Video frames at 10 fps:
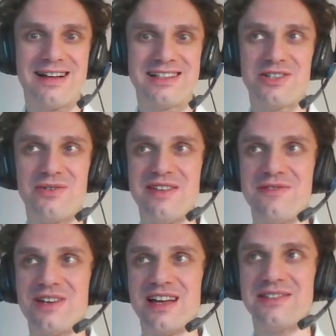So if
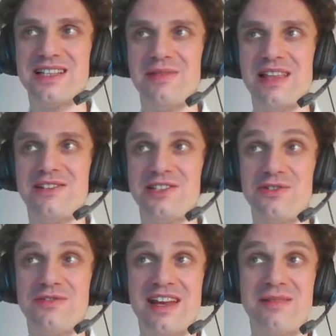you have some level
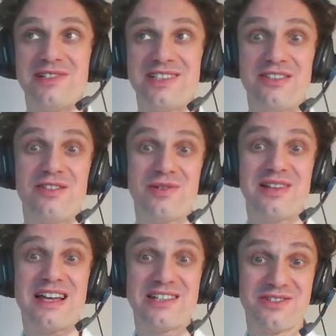2 variables that you would
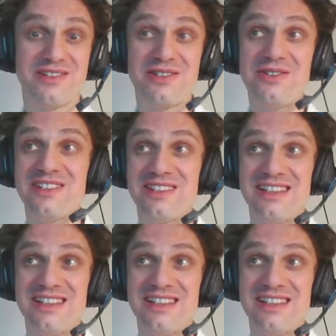like to include,